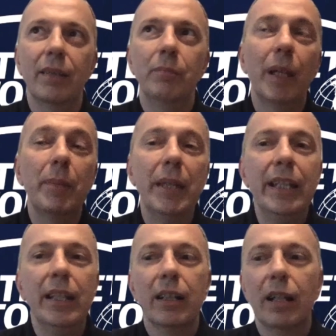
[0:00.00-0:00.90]

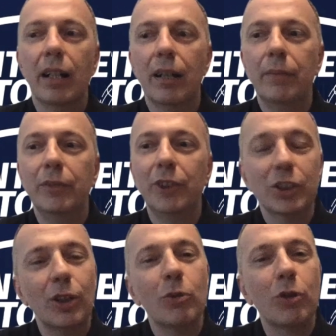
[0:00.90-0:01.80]
maybe not
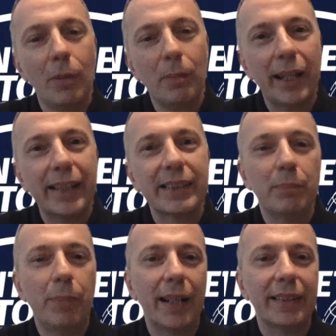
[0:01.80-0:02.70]
so complex,
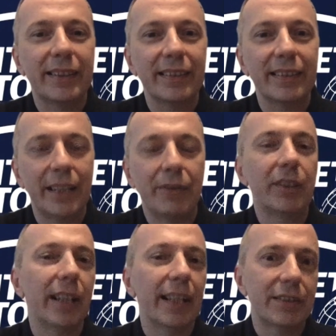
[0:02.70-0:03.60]
but
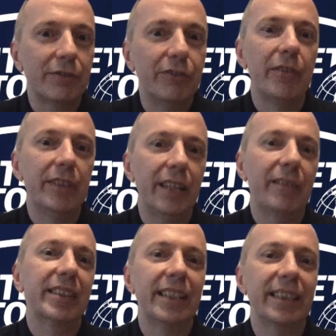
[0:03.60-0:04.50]
nevertheless very
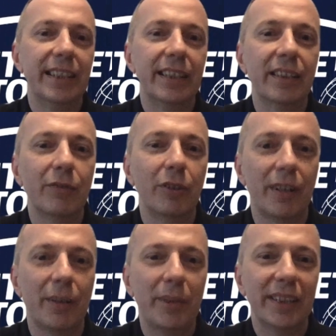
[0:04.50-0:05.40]
devastating
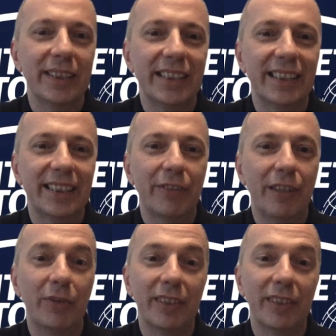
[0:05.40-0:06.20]
vulnerabilities that I found.